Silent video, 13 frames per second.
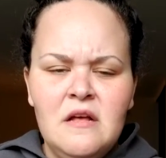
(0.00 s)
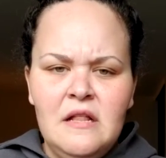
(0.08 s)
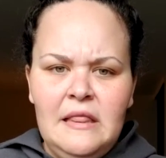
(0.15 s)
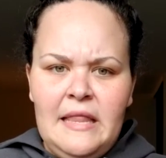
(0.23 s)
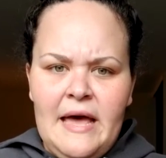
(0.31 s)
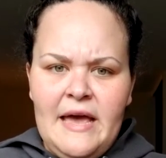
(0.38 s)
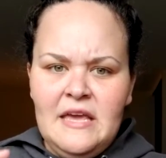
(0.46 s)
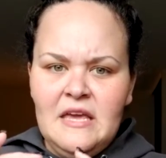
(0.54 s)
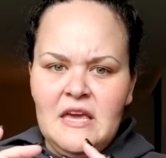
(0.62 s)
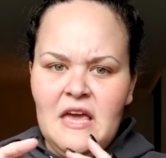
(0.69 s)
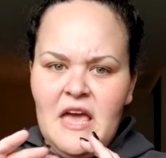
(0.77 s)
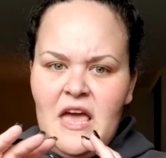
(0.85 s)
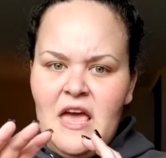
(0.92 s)

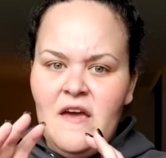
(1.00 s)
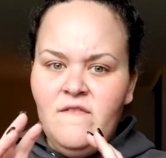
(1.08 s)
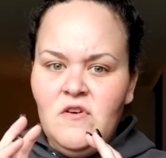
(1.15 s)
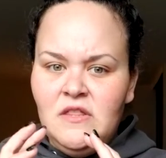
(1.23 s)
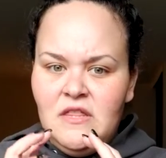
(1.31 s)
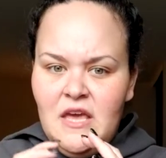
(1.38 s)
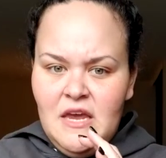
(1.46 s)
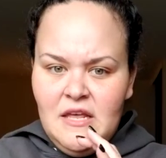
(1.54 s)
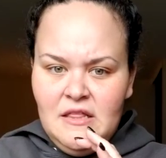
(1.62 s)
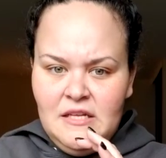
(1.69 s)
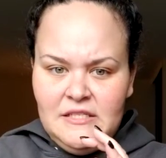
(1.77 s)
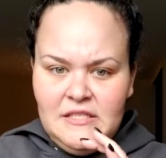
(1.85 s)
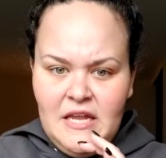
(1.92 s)
Like everything in
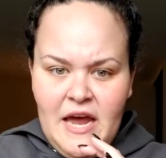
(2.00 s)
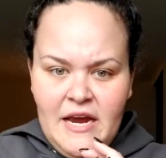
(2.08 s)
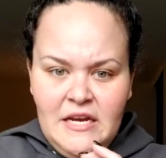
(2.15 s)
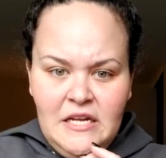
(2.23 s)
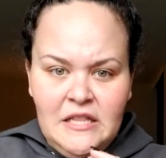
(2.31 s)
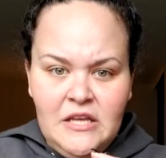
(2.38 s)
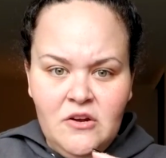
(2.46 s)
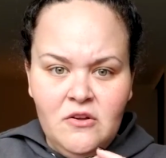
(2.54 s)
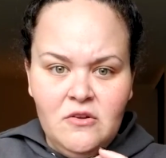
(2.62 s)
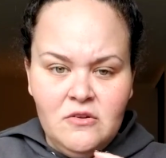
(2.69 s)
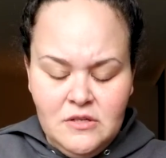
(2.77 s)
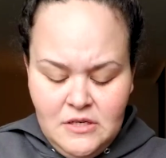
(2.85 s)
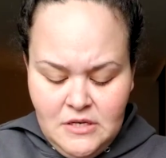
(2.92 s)
this tiny
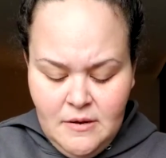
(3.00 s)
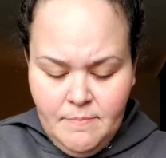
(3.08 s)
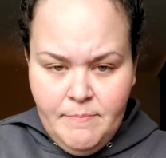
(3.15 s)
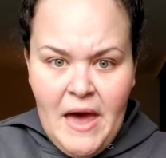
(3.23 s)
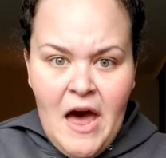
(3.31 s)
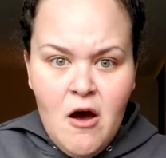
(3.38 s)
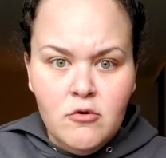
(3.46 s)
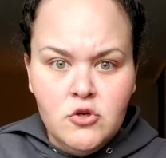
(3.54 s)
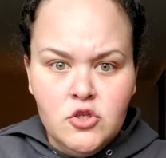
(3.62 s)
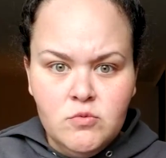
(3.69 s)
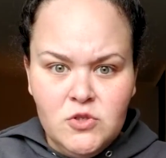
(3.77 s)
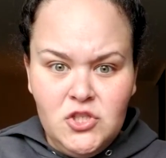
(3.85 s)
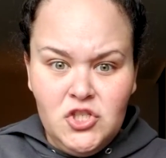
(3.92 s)
little
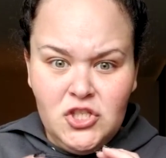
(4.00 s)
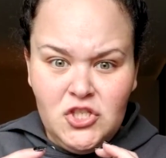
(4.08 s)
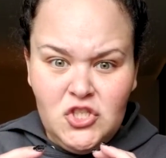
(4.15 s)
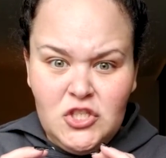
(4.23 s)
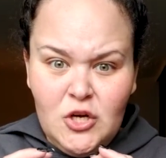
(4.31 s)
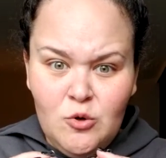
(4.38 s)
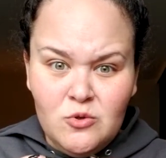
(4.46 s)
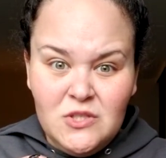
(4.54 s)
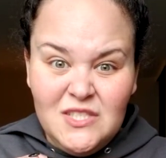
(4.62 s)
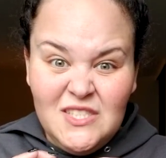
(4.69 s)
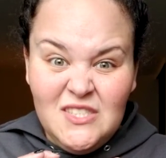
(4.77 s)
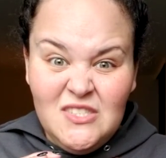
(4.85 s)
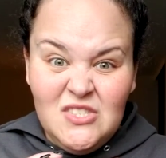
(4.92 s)
pouch was just so
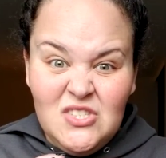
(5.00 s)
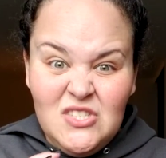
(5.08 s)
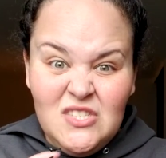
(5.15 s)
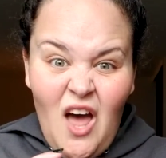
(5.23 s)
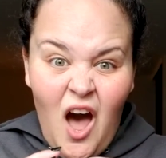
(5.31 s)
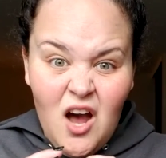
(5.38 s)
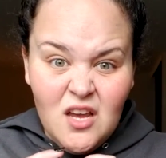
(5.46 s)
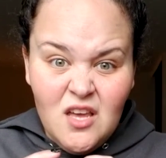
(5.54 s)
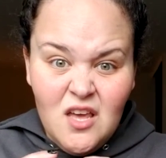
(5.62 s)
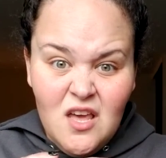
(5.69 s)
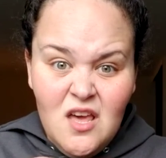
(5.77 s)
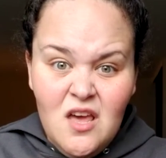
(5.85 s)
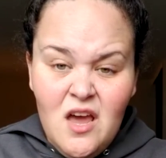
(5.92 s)
stuck.
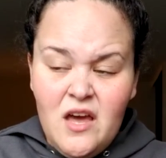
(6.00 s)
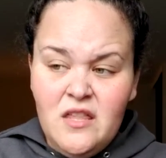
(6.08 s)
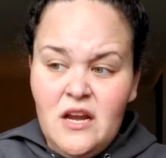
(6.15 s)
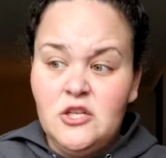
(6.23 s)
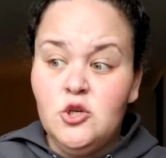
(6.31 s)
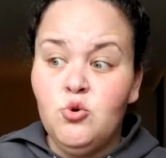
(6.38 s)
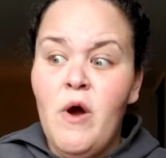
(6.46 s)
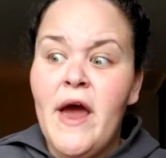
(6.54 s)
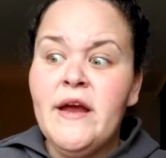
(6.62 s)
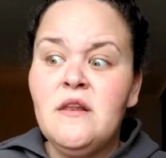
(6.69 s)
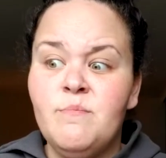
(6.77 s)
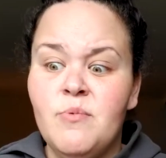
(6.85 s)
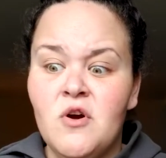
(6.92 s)
And I
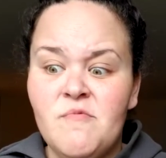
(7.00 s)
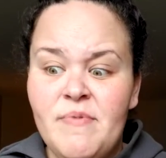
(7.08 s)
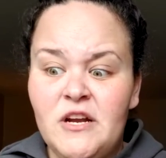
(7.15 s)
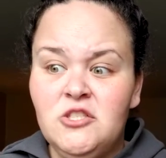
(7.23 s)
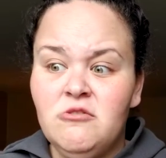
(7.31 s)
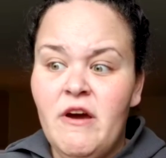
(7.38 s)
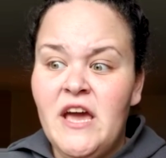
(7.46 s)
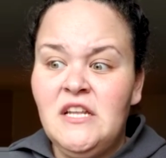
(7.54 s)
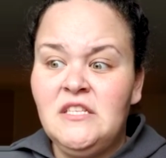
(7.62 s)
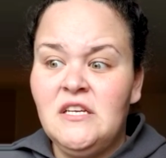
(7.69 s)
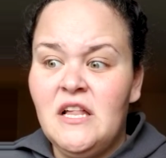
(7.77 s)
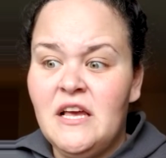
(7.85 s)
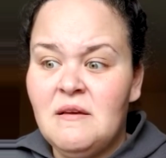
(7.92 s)
tried to burp. I tried
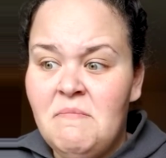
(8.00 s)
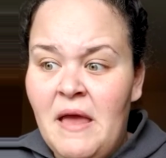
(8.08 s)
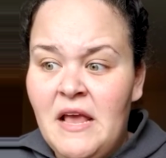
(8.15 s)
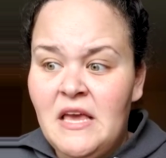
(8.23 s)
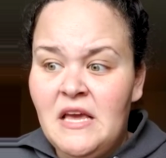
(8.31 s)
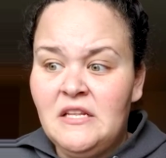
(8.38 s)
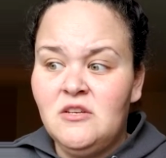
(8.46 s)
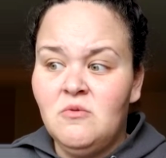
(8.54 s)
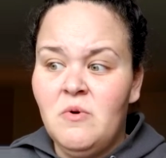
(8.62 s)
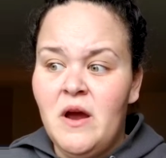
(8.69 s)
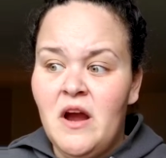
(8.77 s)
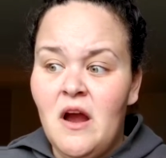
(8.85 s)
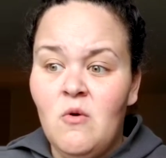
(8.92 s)
to like make it to
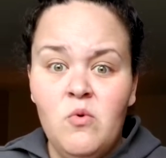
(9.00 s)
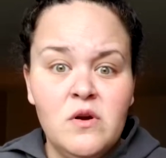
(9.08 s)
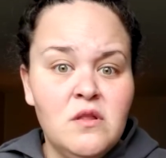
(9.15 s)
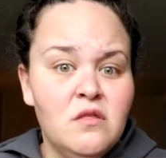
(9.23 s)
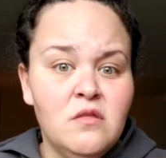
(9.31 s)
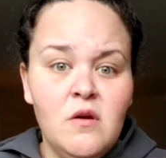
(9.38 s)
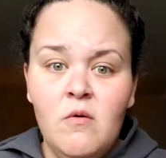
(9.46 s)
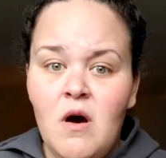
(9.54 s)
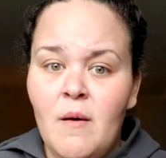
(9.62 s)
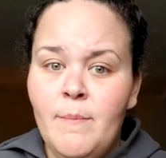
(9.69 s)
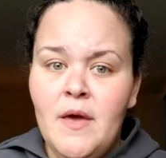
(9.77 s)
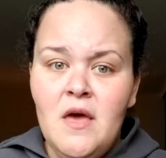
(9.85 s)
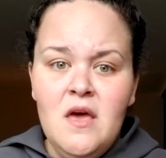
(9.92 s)
where I wouldn't throw
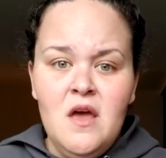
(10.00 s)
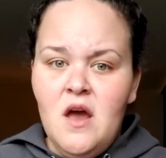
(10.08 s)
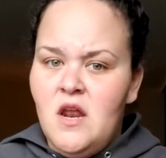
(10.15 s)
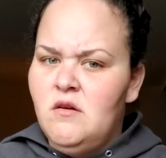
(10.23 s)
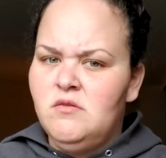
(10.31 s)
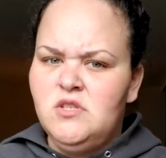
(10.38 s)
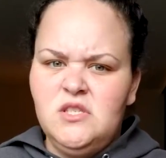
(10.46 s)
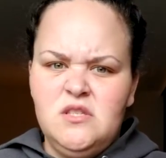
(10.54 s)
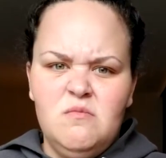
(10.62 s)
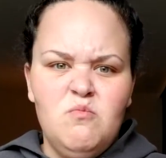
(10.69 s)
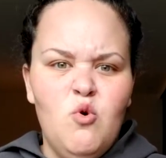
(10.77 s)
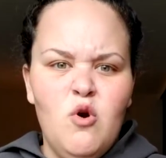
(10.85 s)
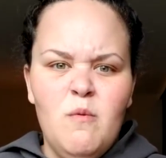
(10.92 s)
up, and it was just the
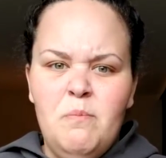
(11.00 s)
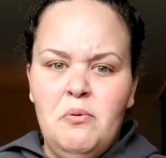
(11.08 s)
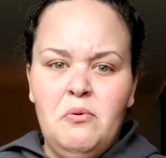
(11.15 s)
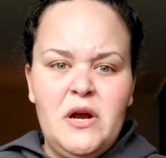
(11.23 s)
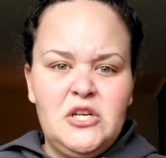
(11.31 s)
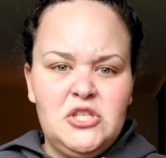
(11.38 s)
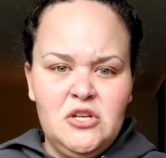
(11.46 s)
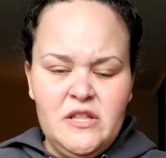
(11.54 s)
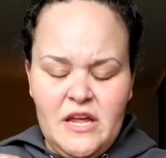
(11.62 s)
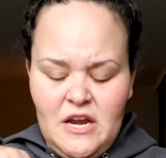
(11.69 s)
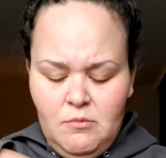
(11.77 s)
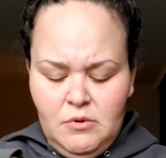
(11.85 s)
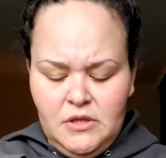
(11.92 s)
more pressure that
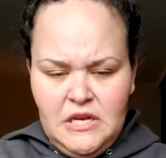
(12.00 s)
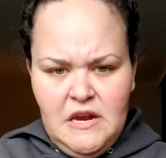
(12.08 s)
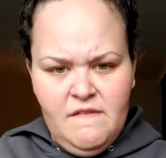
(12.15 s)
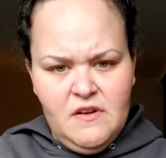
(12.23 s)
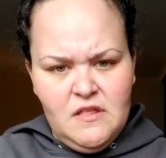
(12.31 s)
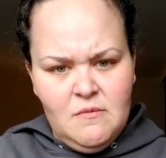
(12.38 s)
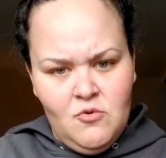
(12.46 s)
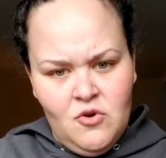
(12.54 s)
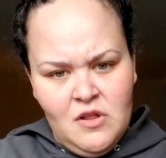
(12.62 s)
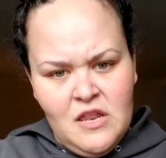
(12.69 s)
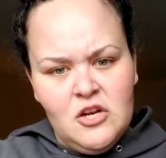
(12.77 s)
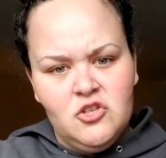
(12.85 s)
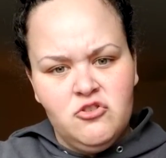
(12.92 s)
it relieved and the more
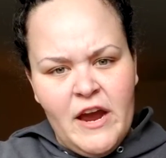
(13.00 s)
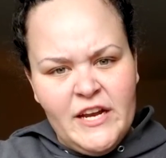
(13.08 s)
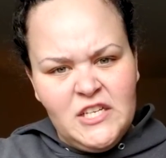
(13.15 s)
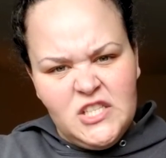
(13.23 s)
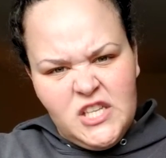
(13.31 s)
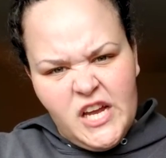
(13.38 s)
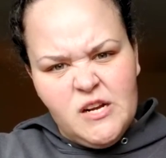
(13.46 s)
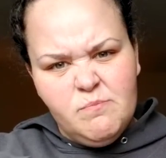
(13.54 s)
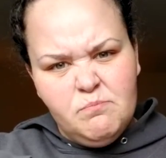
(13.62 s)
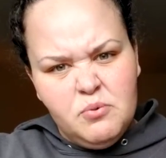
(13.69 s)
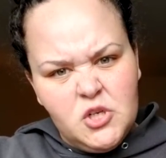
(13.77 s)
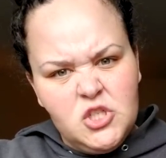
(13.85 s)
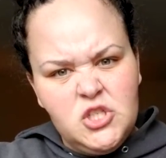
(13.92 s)
that it tried to like
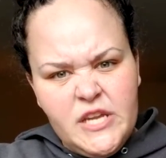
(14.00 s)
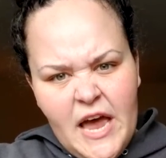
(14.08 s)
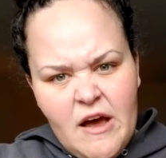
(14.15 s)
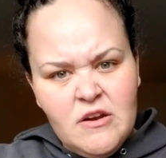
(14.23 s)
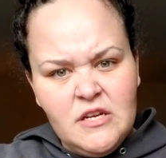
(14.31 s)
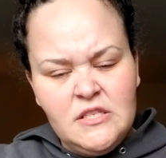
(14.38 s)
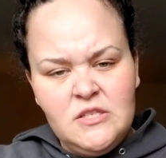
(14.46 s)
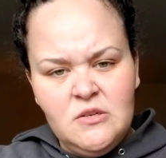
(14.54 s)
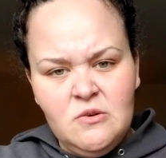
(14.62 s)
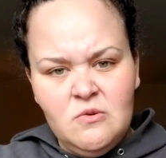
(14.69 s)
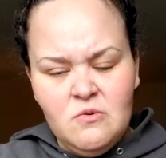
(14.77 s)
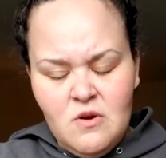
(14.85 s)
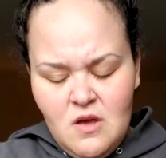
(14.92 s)
push down
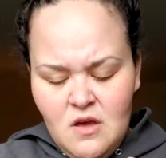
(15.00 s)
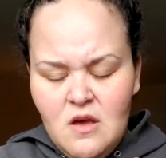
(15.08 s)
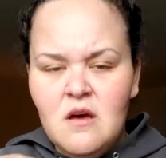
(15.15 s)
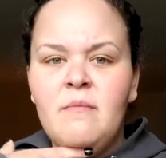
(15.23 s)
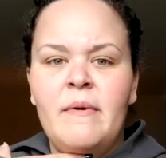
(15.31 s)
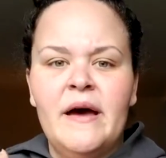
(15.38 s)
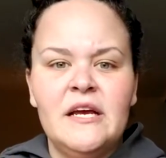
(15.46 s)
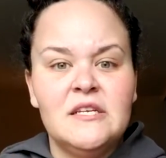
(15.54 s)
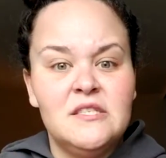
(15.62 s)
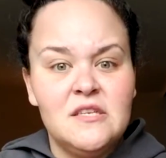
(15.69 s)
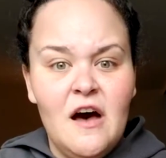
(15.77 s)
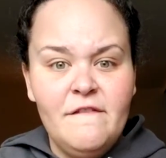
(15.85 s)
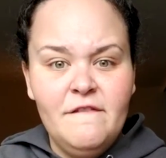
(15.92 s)
into my
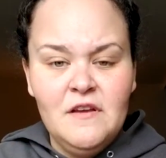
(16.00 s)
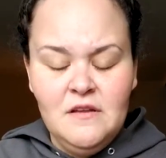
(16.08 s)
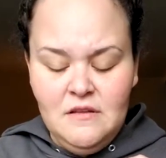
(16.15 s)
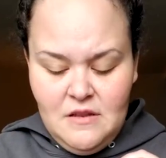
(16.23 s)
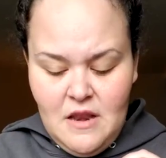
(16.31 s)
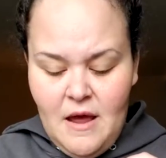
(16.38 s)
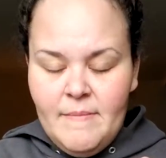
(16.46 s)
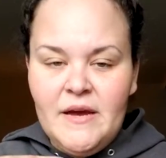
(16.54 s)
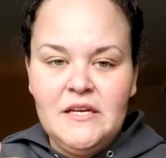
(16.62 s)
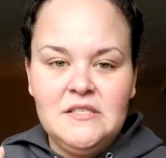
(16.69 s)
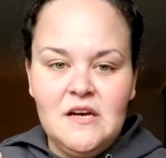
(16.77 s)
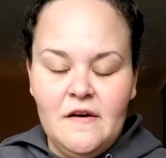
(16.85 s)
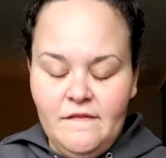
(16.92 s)
esophagus, not my
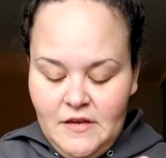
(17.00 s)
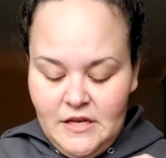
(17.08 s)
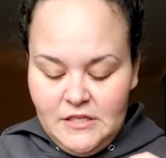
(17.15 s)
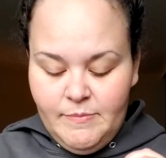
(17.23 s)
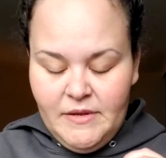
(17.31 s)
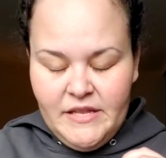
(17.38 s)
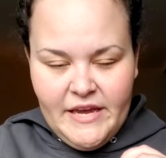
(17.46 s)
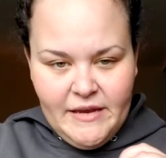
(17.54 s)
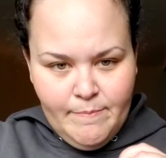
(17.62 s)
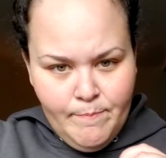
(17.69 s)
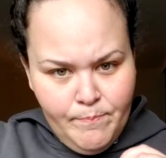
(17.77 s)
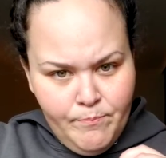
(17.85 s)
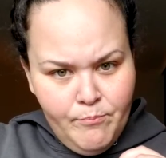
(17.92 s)
esophagus, but like
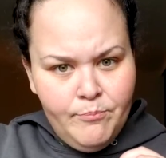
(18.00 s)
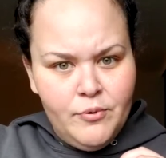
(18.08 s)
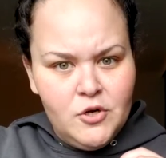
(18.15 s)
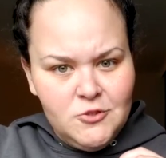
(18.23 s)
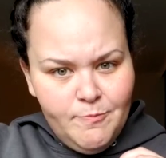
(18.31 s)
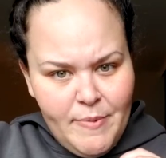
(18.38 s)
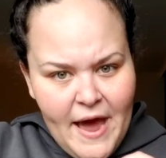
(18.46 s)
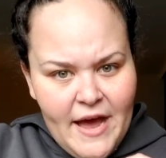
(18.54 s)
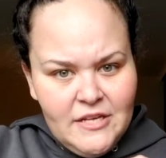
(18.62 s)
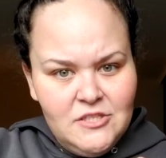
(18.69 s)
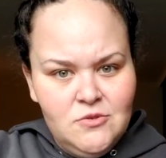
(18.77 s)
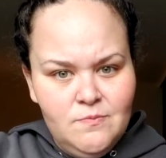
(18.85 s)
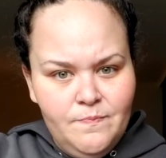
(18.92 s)
push
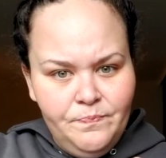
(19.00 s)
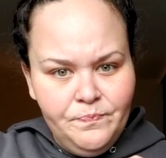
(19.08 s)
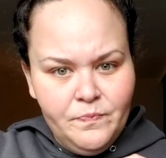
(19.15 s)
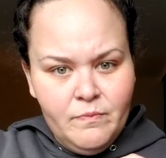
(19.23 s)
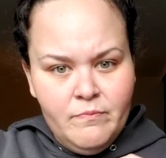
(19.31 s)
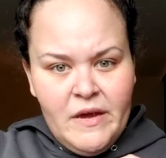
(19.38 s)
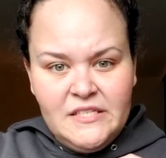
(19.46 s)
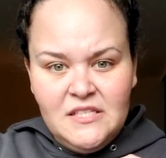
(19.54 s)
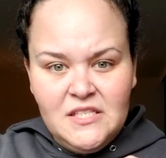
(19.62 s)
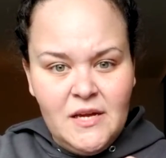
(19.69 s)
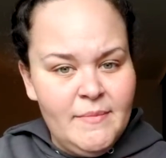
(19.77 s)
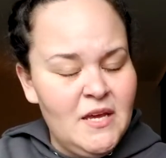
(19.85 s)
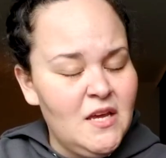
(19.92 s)
past my
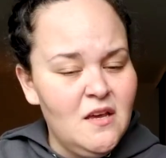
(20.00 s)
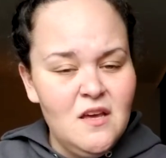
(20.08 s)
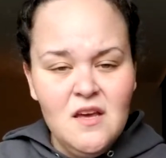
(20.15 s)
stomach,